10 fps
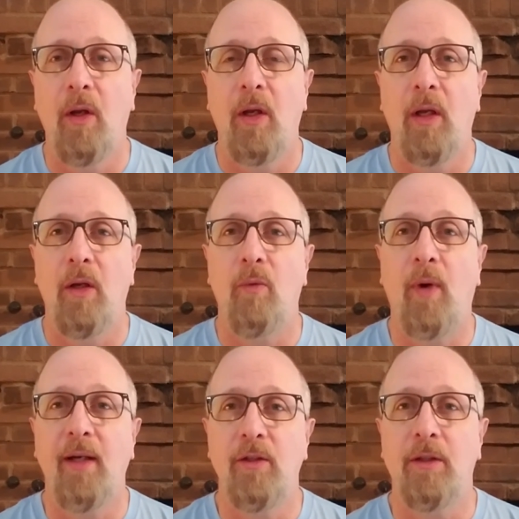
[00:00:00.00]

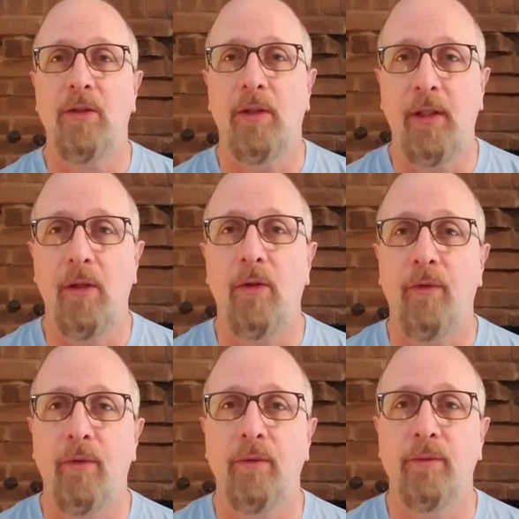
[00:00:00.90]
righteous leaders.
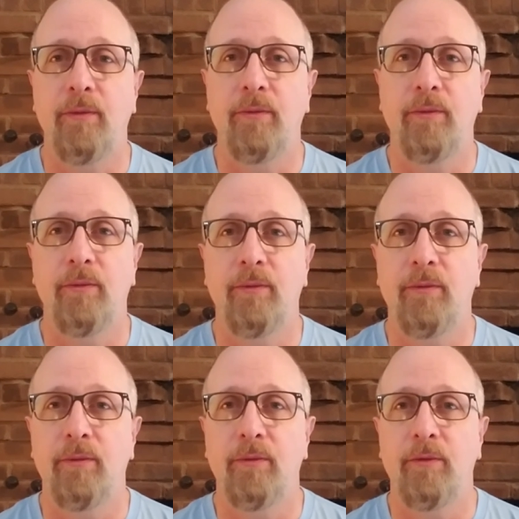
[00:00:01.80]

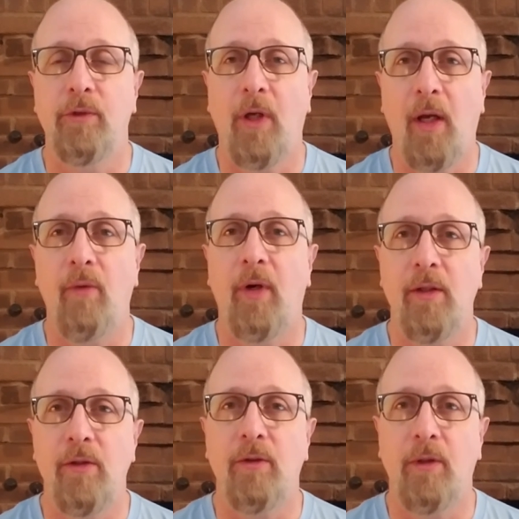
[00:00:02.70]
God righteous
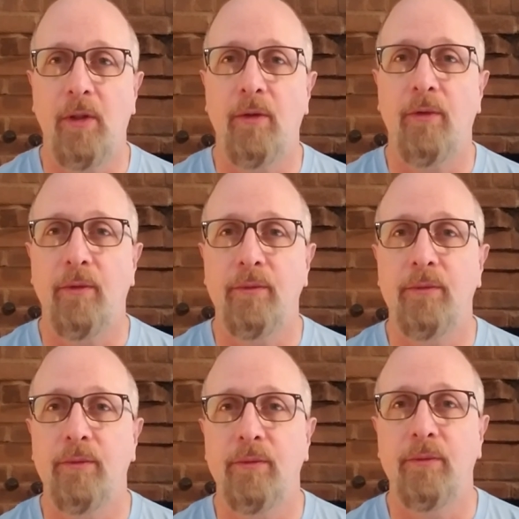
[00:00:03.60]
leaders.
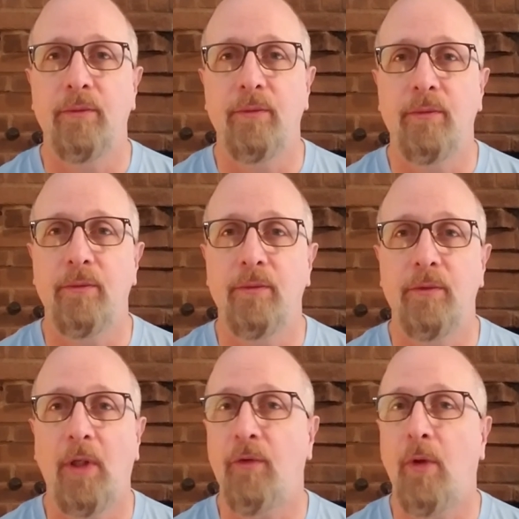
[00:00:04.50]

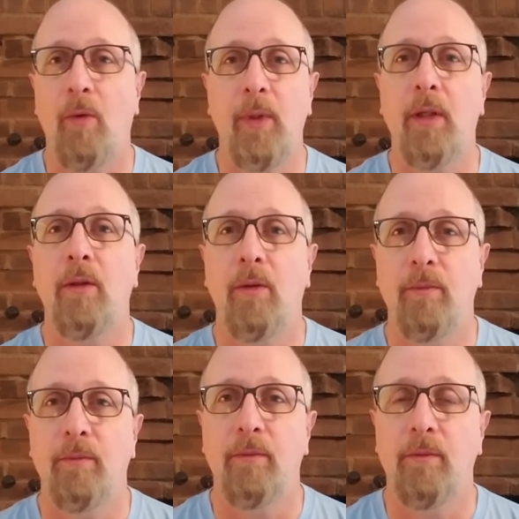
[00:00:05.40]
That's all we can do.
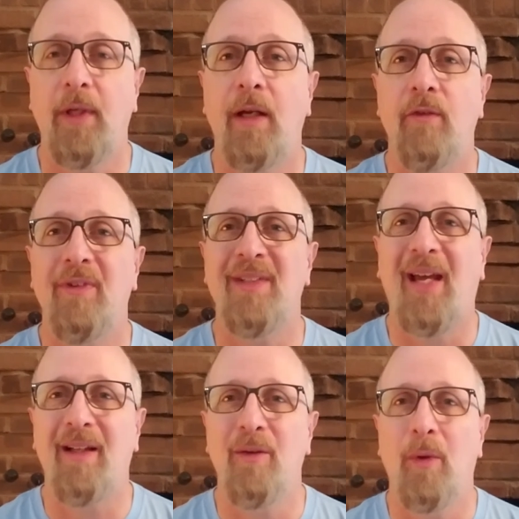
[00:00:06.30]
That is exactly
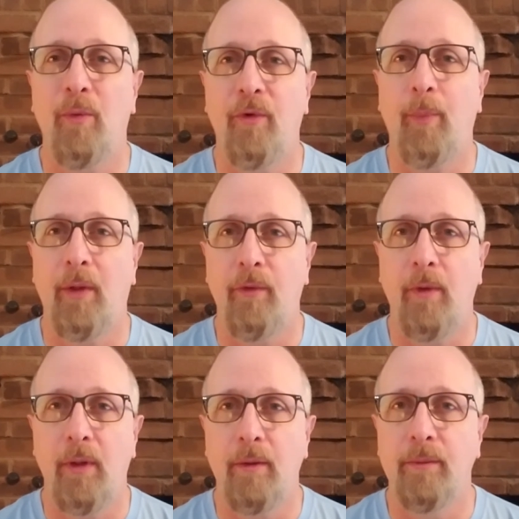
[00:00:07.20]
what we're supposed to do.
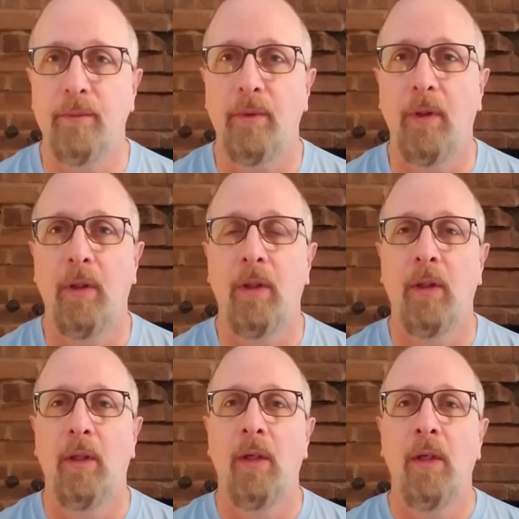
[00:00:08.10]

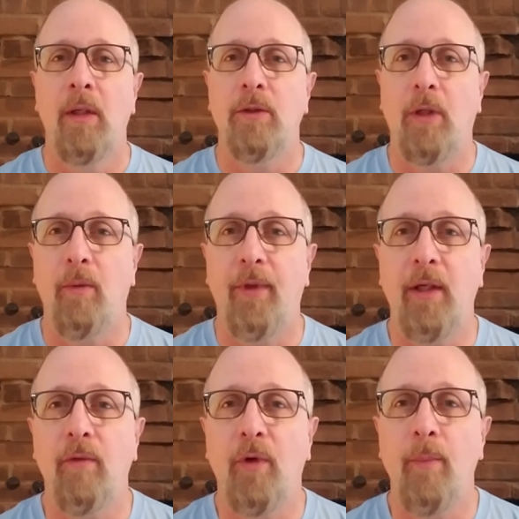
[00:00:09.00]
So thank you
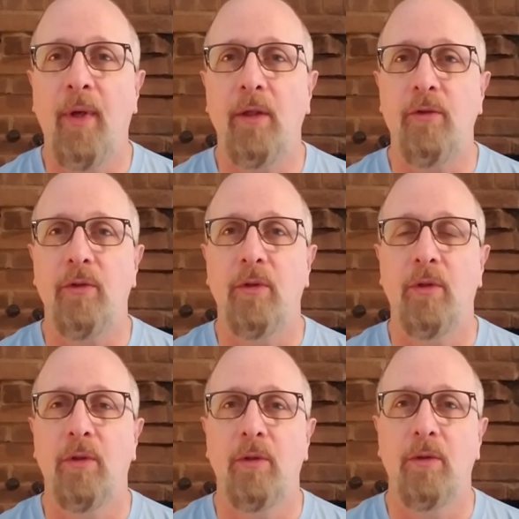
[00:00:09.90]
very much.
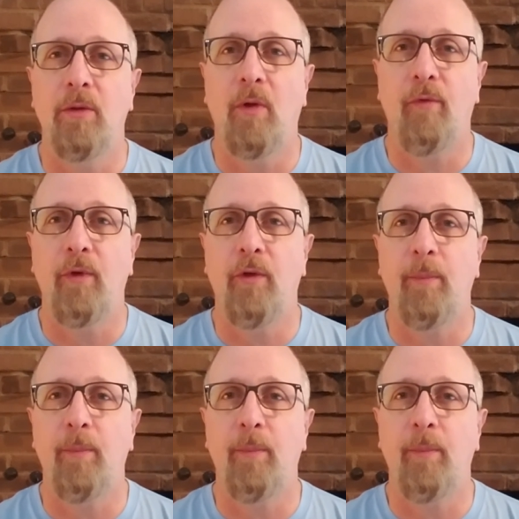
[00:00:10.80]
Hopefully this made